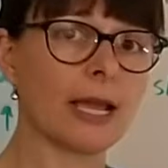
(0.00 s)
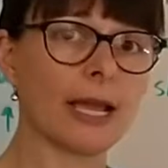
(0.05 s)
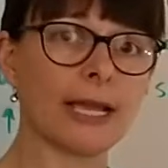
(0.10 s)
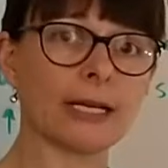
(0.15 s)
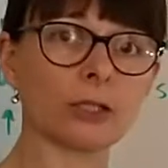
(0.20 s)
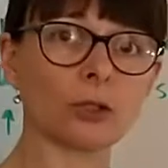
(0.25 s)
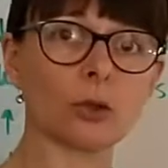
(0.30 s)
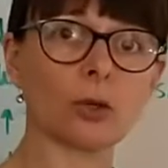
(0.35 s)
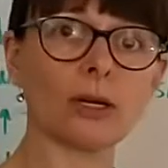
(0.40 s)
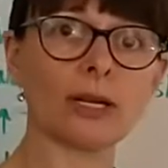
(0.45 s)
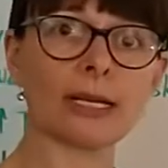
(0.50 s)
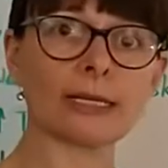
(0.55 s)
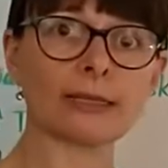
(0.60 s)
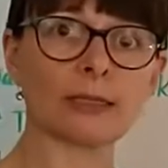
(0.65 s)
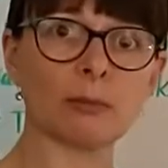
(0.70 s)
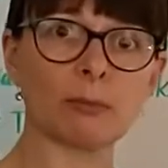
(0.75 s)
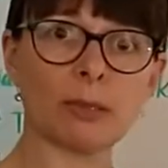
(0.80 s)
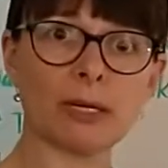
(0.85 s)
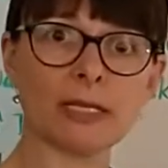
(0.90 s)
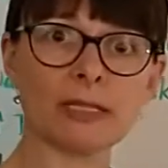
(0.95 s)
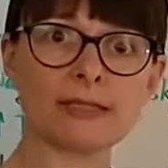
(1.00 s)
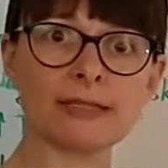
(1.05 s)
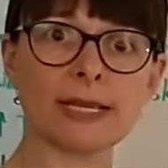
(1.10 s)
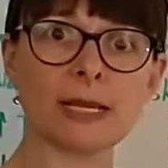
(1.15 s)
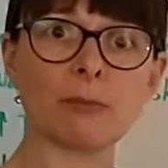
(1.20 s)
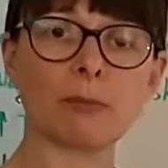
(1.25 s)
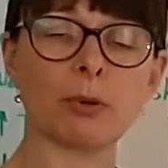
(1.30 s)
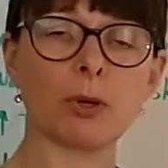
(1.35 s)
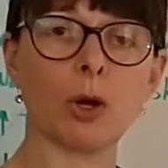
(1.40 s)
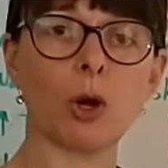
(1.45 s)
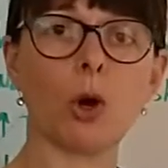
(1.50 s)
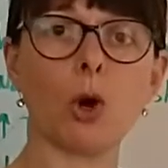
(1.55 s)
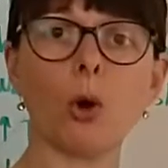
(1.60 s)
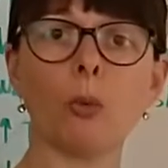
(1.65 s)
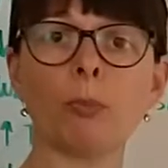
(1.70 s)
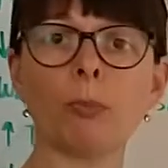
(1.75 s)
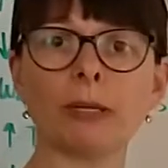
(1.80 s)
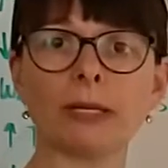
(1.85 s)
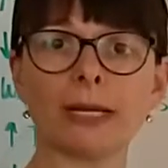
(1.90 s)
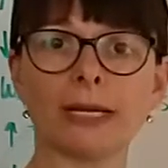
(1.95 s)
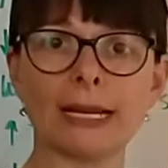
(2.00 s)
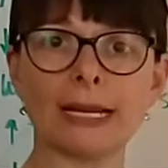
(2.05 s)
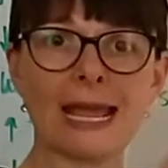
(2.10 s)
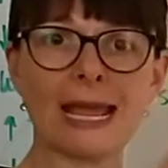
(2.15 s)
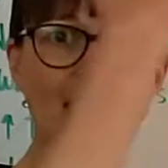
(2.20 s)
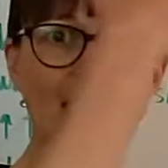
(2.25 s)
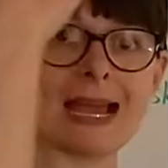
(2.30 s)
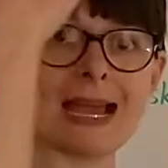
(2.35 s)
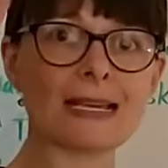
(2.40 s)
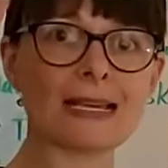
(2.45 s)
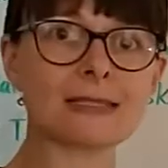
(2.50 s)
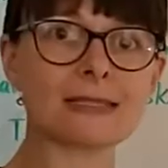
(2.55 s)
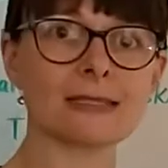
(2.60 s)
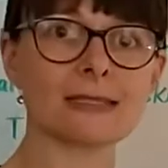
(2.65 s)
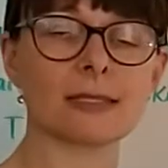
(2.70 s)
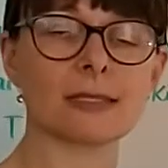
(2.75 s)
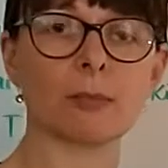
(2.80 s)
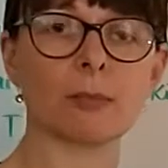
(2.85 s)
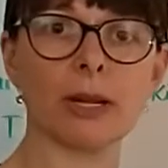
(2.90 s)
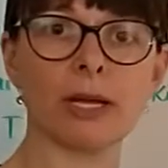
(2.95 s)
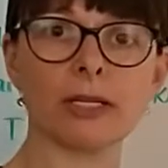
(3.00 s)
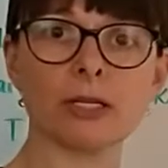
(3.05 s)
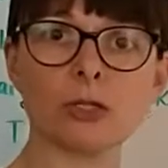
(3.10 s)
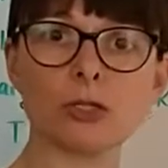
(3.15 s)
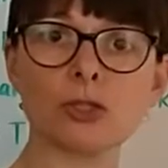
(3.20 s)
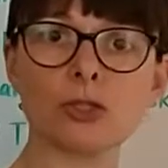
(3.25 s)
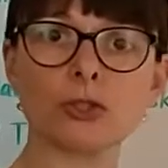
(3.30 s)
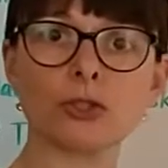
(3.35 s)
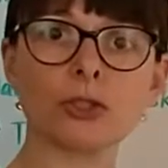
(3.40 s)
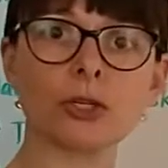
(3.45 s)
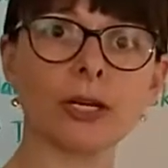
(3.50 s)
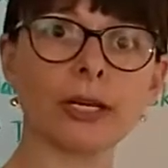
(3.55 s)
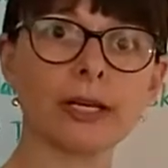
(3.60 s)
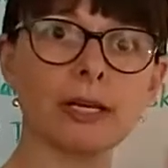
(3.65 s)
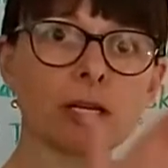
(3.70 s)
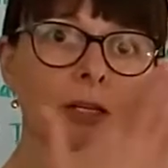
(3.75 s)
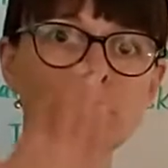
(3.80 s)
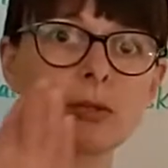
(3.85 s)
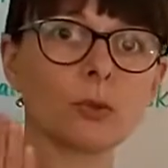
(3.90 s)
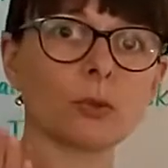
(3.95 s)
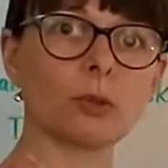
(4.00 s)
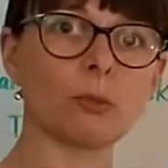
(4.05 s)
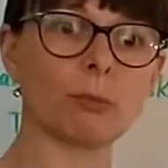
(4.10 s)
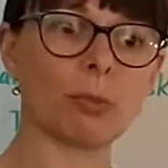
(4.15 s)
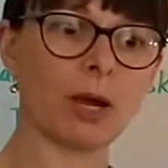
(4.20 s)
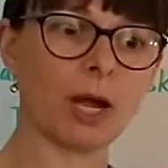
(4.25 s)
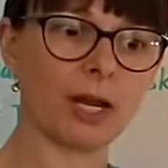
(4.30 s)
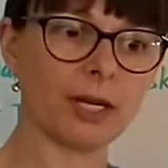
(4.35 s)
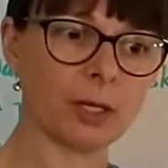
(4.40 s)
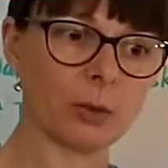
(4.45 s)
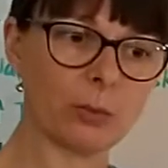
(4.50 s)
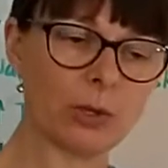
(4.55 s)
and collect the blood sample, hoping that as the blood is circulating through the body,